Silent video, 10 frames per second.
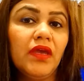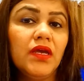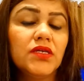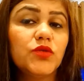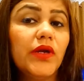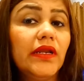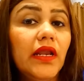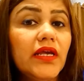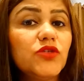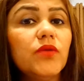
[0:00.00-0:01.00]
So
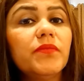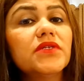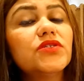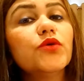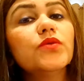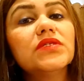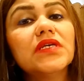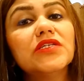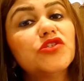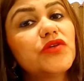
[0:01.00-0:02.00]
intellectual pursuits
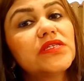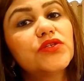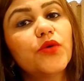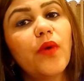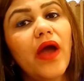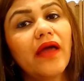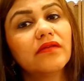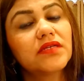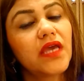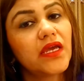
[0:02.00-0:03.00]
interest you
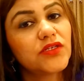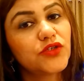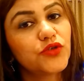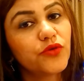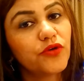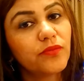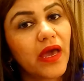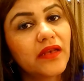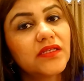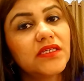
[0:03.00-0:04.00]
and cater to
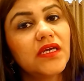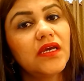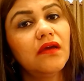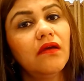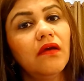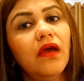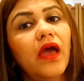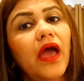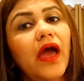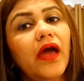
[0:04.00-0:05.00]
humanity
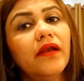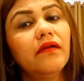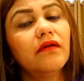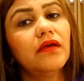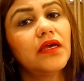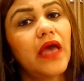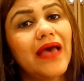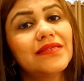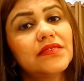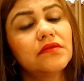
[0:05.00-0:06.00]
and
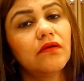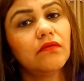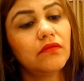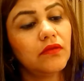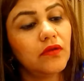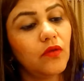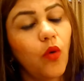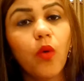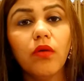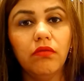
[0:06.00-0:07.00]
as
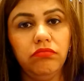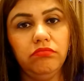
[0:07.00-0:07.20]
whole